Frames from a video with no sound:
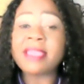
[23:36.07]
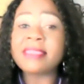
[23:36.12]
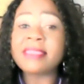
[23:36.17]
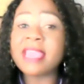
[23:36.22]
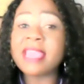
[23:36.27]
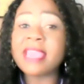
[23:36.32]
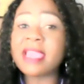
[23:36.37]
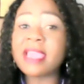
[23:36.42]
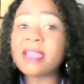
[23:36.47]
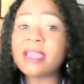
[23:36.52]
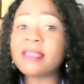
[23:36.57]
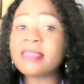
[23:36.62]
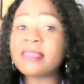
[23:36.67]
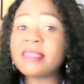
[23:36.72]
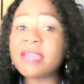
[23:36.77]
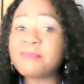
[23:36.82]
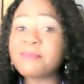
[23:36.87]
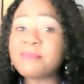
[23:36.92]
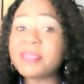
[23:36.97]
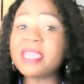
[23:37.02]

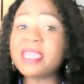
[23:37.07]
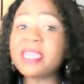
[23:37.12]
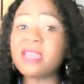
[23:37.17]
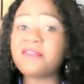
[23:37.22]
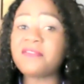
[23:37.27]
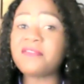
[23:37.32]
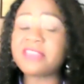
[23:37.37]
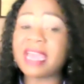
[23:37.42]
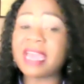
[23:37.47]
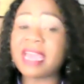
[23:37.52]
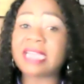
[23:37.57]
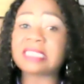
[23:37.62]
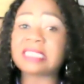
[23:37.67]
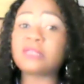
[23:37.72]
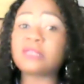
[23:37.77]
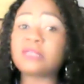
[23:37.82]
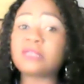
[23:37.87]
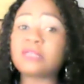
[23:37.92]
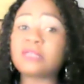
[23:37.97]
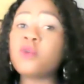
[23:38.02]
the PF
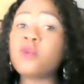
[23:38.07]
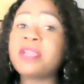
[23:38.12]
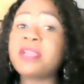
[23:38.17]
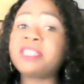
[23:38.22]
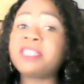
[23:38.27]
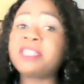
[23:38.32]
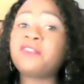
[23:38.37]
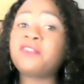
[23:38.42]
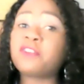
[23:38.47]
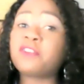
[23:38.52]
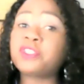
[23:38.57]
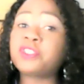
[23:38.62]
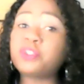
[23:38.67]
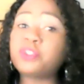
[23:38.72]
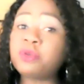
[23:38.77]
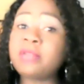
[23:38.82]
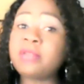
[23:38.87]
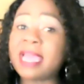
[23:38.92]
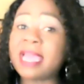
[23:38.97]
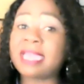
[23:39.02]
thugs who went for
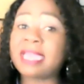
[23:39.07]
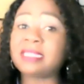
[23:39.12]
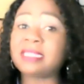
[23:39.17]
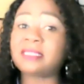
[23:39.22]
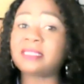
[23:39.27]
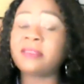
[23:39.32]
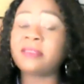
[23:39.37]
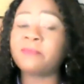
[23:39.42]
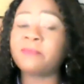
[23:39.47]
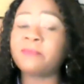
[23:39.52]
2 nights,